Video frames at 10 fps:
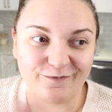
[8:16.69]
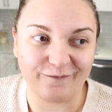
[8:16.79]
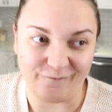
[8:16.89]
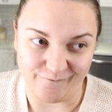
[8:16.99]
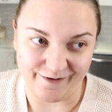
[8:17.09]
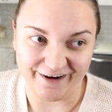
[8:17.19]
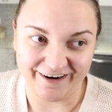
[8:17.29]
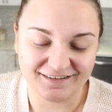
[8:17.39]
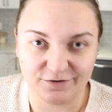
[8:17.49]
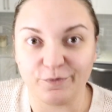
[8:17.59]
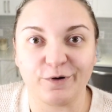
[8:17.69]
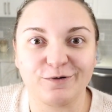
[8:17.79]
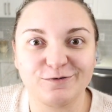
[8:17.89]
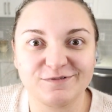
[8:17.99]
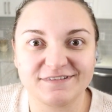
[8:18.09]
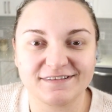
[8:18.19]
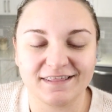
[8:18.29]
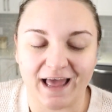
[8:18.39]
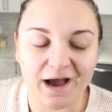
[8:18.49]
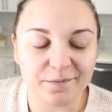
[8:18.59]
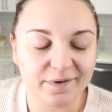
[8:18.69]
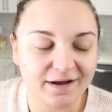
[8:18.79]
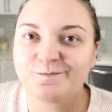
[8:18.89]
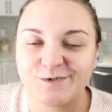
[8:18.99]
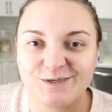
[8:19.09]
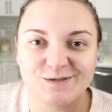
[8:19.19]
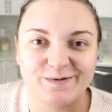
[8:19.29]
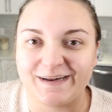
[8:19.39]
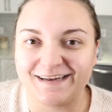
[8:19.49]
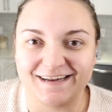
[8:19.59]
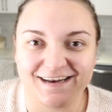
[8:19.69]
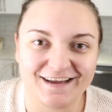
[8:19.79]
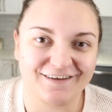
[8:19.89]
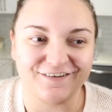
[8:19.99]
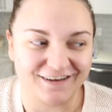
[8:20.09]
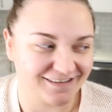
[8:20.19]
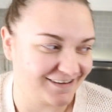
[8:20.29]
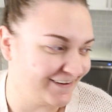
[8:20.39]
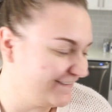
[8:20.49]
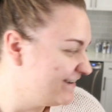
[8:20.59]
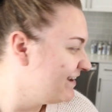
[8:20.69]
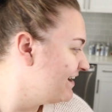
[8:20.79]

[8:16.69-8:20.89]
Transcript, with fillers: for tomorrow's lab, which is what I did a few days ago.